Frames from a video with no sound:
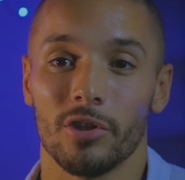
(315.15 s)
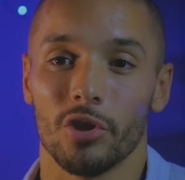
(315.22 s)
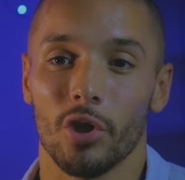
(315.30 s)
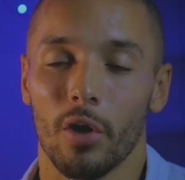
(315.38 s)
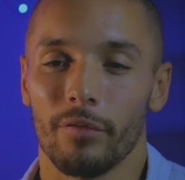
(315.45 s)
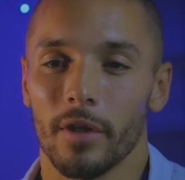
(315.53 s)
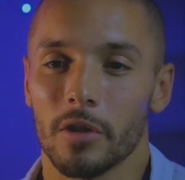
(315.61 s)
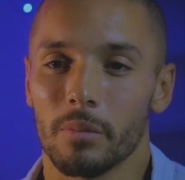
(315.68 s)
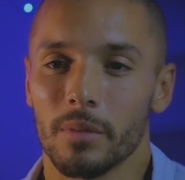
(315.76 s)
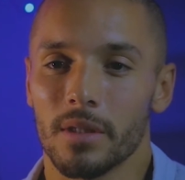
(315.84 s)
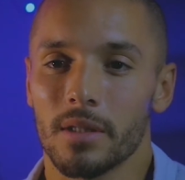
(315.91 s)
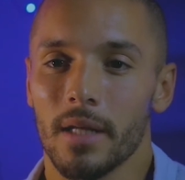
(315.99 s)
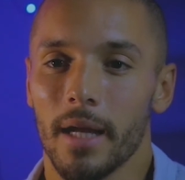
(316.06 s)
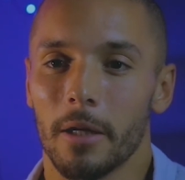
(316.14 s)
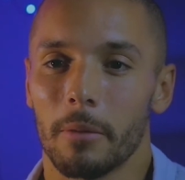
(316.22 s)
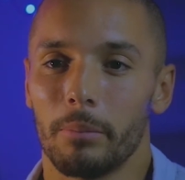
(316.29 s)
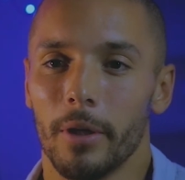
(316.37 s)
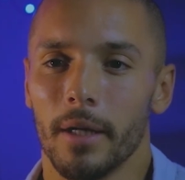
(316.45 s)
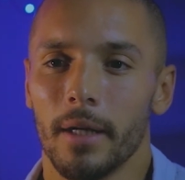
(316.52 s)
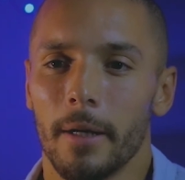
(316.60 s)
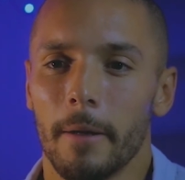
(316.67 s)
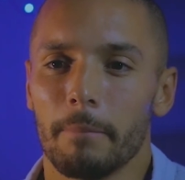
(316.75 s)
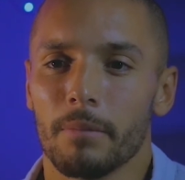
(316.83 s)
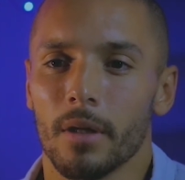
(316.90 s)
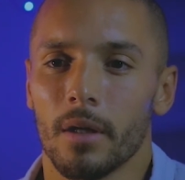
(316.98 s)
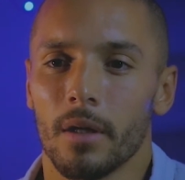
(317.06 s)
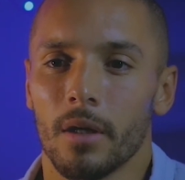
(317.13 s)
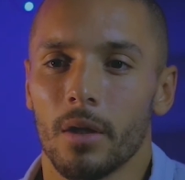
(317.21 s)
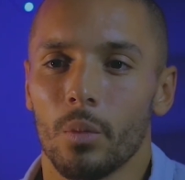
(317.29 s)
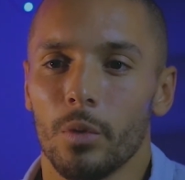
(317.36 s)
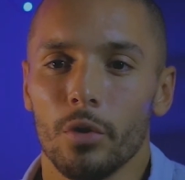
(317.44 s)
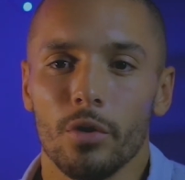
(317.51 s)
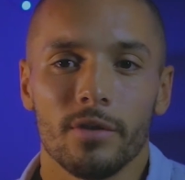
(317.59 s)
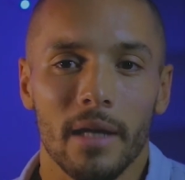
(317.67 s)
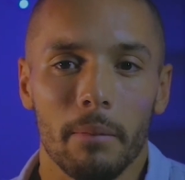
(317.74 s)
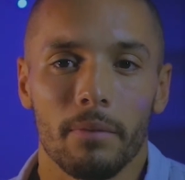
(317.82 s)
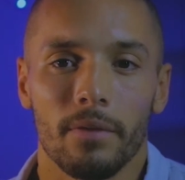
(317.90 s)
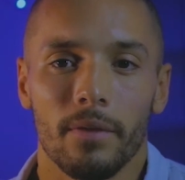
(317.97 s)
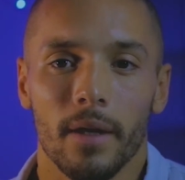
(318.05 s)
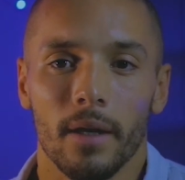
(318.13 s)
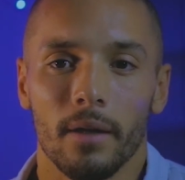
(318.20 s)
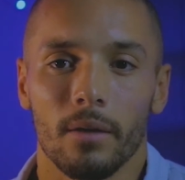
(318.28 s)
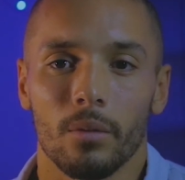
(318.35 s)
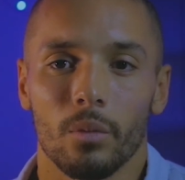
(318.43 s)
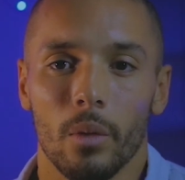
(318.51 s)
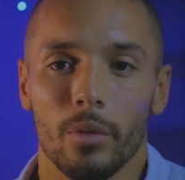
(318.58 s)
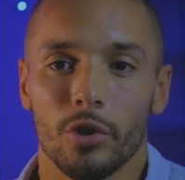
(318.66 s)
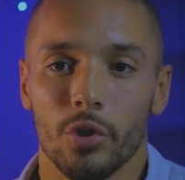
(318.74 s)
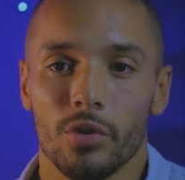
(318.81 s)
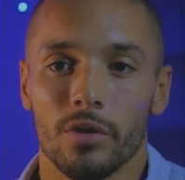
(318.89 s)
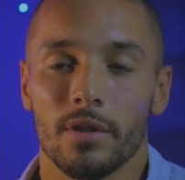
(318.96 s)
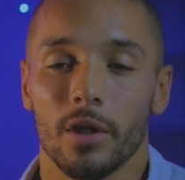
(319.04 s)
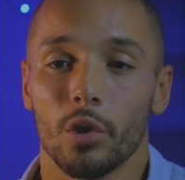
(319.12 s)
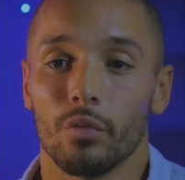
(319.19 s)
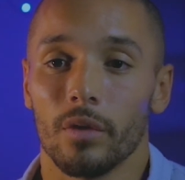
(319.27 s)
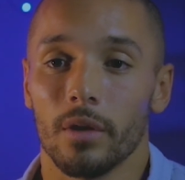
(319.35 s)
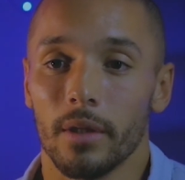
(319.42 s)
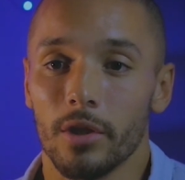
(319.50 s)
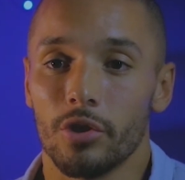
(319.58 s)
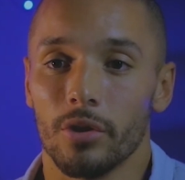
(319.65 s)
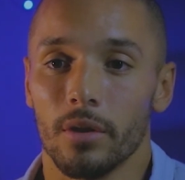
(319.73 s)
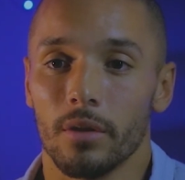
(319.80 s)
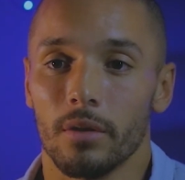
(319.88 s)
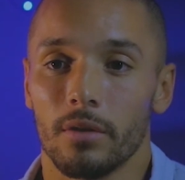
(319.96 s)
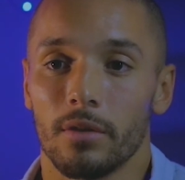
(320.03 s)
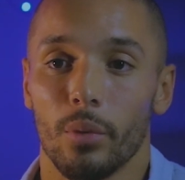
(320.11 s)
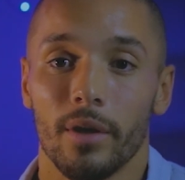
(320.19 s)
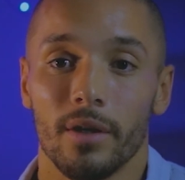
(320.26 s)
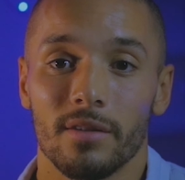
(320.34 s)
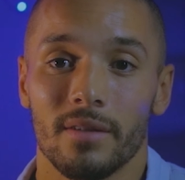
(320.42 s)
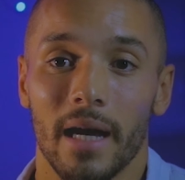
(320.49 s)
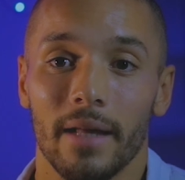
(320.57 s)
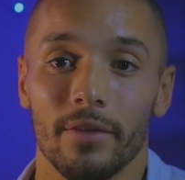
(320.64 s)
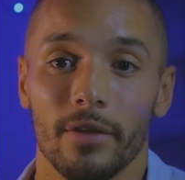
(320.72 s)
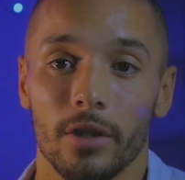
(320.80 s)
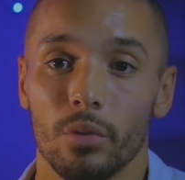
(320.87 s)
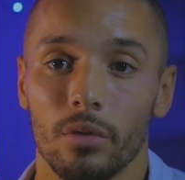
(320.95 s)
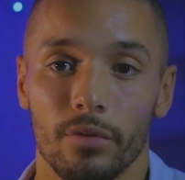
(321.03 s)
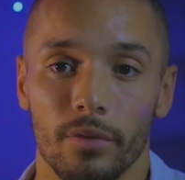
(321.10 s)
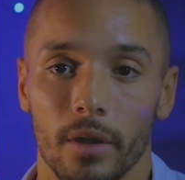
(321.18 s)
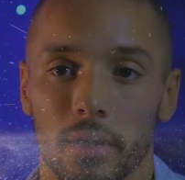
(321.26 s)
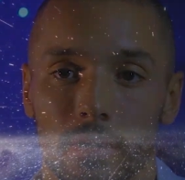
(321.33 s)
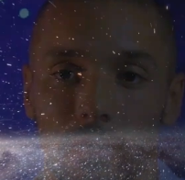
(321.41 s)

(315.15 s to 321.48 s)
an obvious mistake, but we do the same thing when we choose a single religion to understand the universe.